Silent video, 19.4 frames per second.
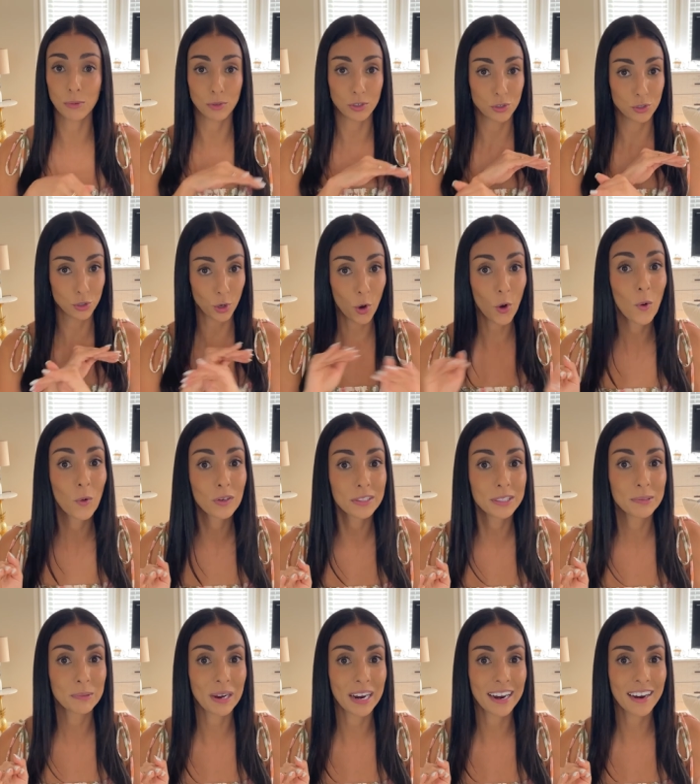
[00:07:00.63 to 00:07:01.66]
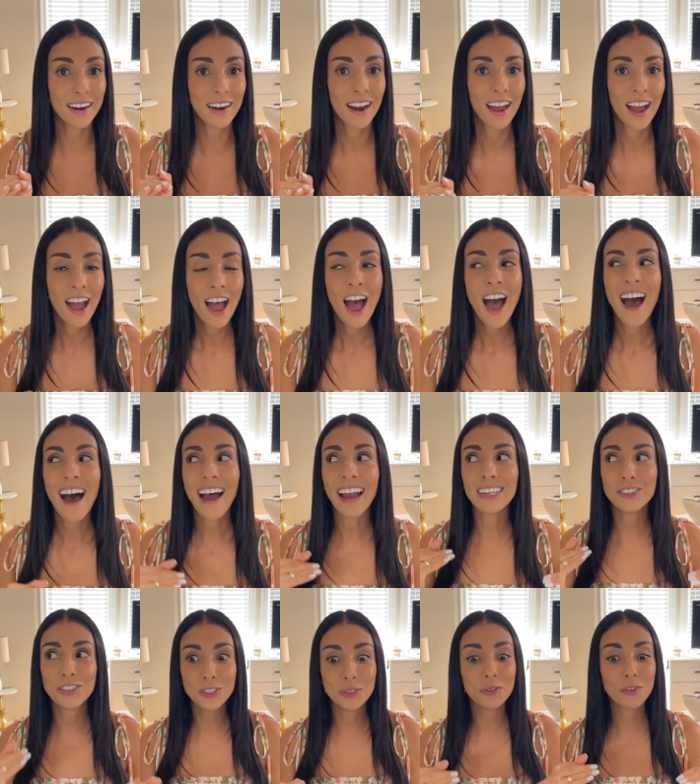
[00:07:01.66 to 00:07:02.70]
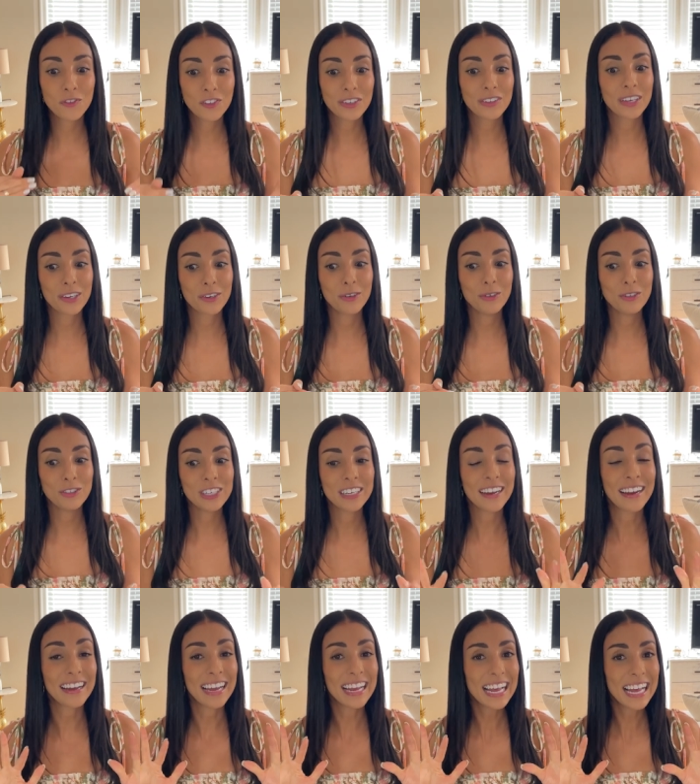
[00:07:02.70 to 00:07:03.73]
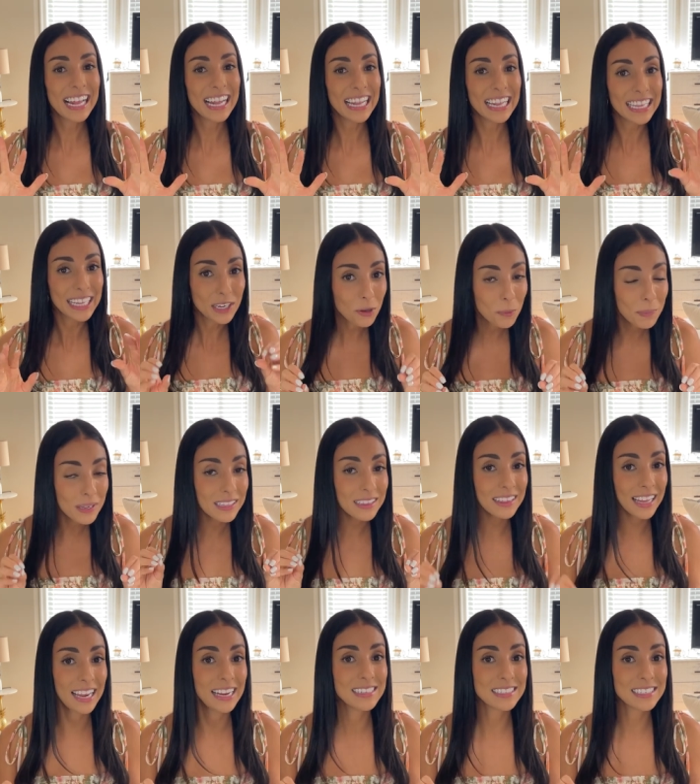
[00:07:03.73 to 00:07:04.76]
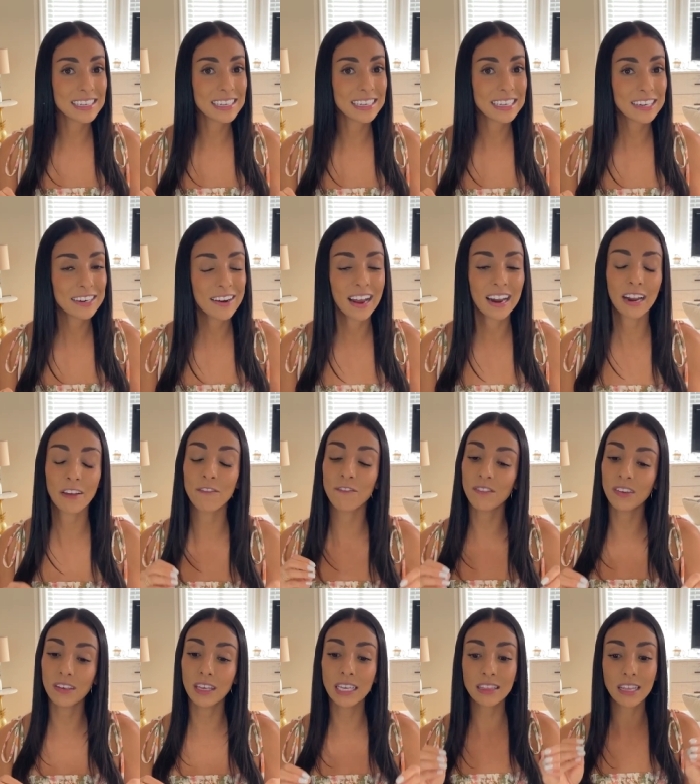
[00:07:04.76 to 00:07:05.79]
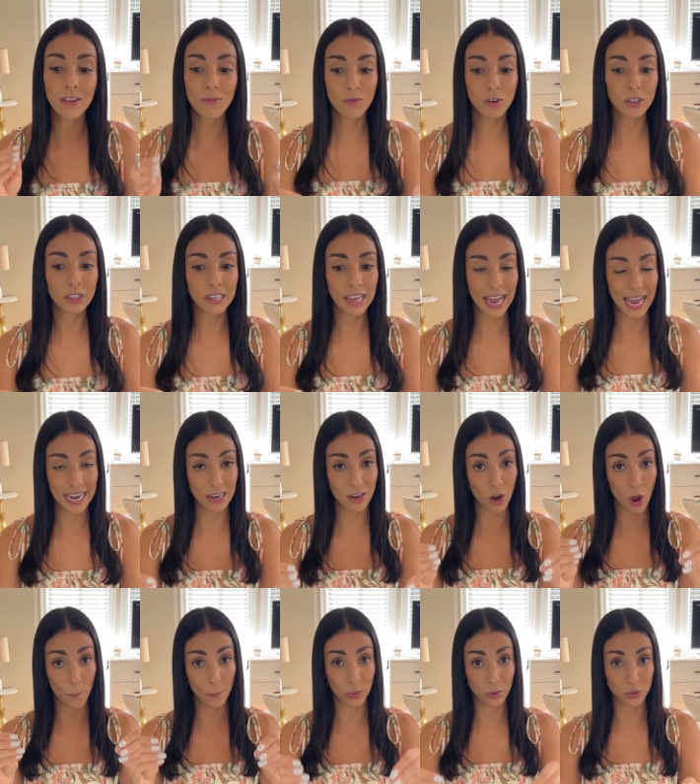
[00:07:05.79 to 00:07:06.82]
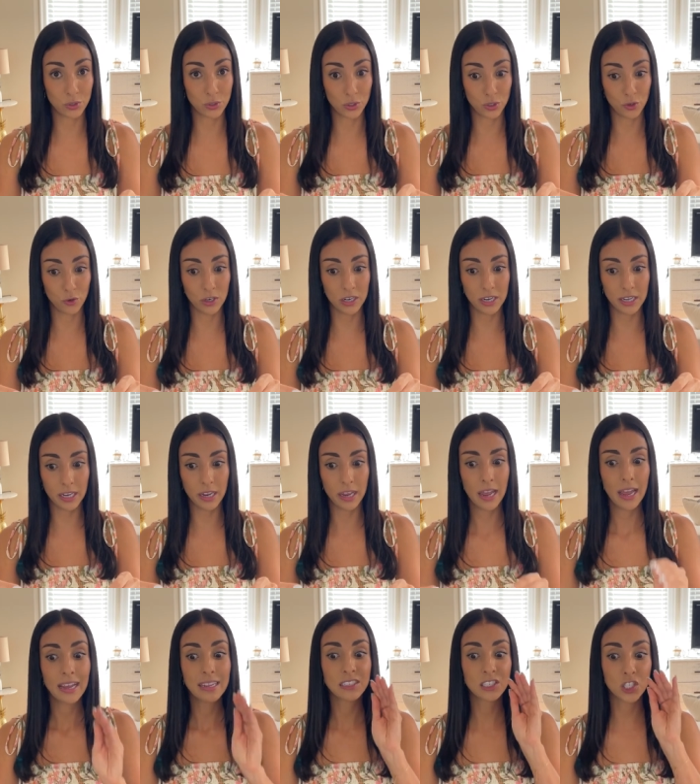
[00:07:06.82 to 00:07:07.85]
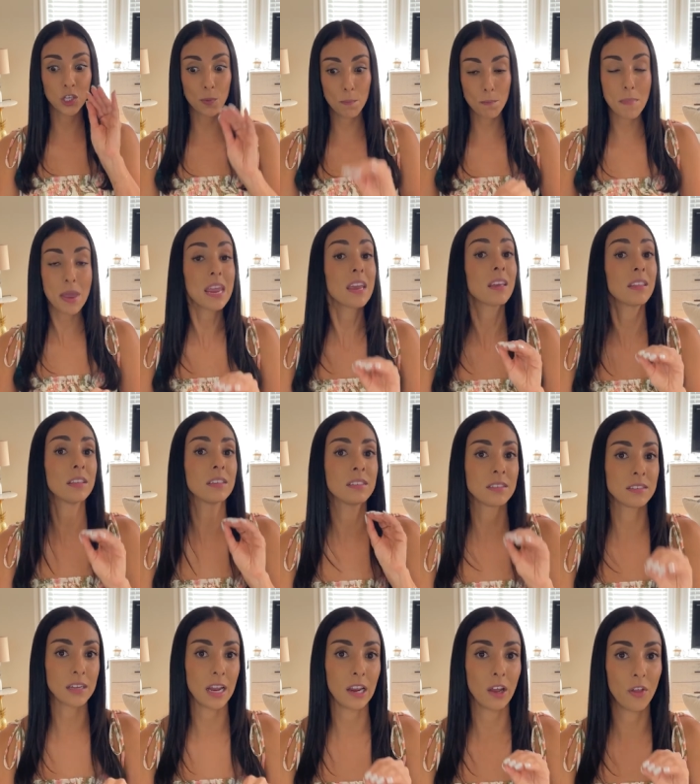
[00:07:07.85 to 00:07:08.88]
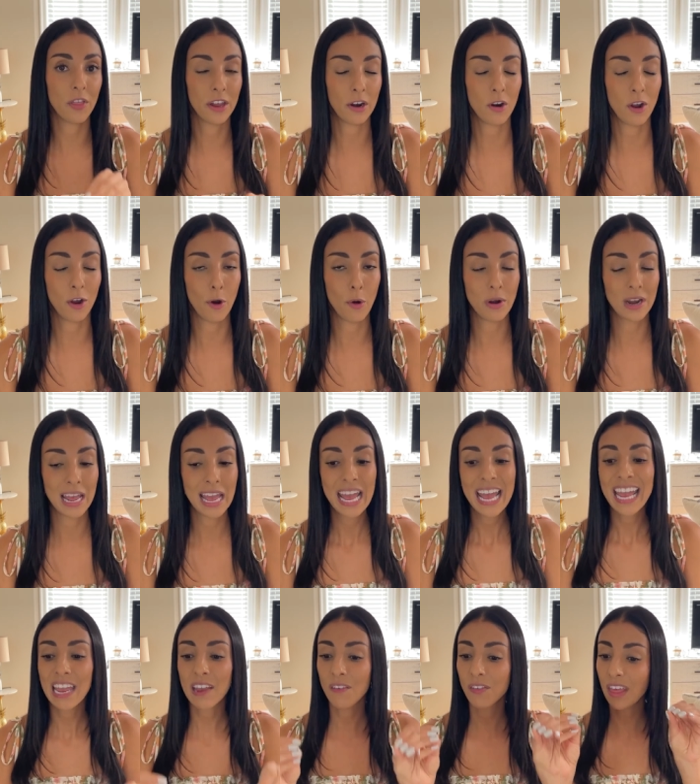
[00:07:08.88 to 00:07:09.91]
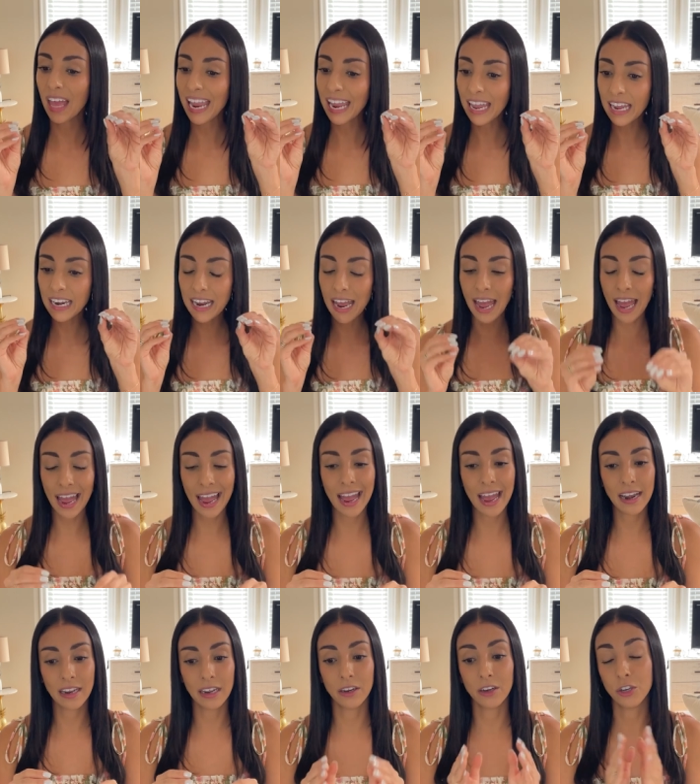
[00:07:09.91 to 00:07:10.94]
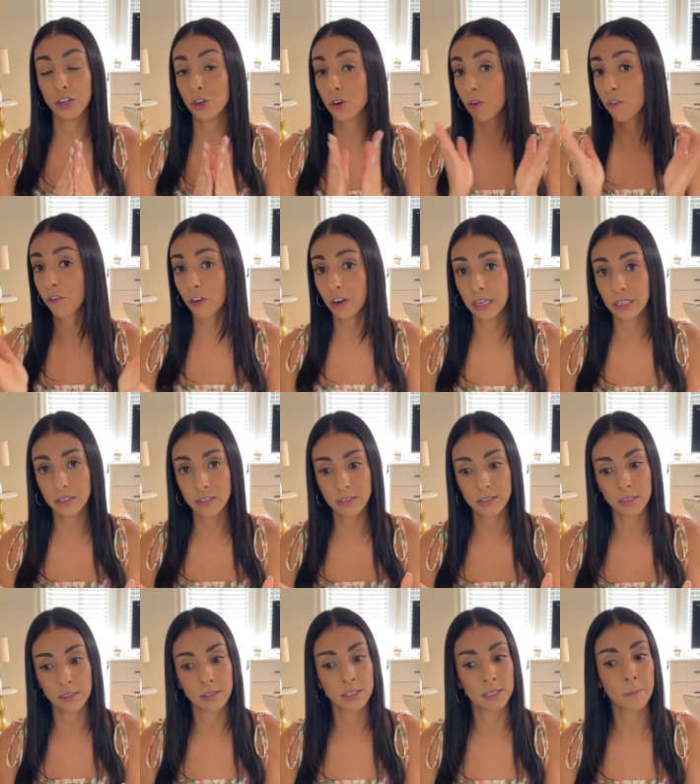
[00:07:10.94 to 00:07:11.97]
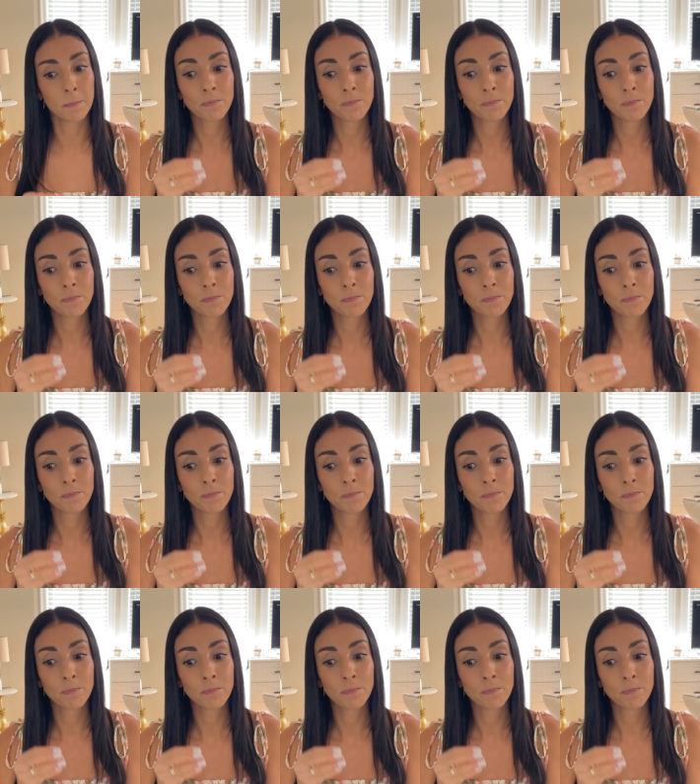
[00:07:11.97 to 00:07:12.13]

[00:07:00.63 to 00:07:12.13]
would totally wear, I do feel like Gucci got a little bit lazy here and I feel like they really had an opportunity to make this style their own. If they had added, you know, for instance,